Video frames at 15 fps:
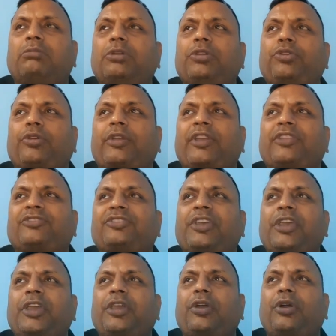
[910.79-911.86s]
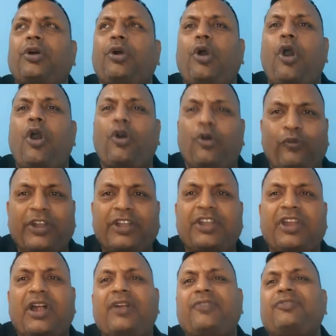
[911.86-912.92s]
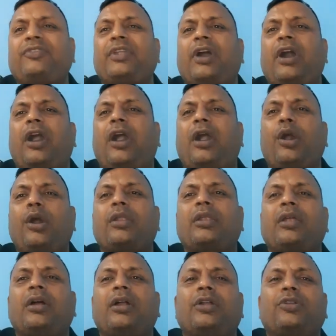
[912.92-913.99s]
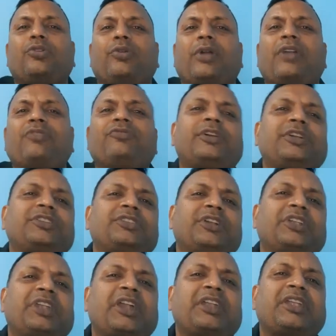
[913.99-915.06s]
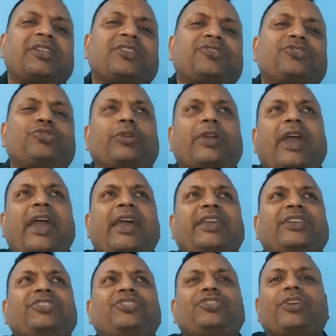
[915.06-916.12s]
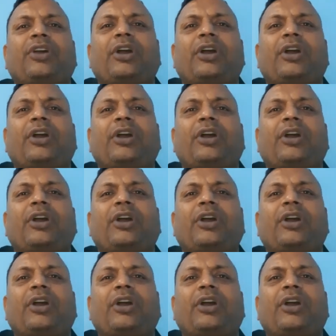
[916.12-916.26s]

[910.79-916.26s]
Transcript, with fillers: you can say overdraft or to convert the debtors to cash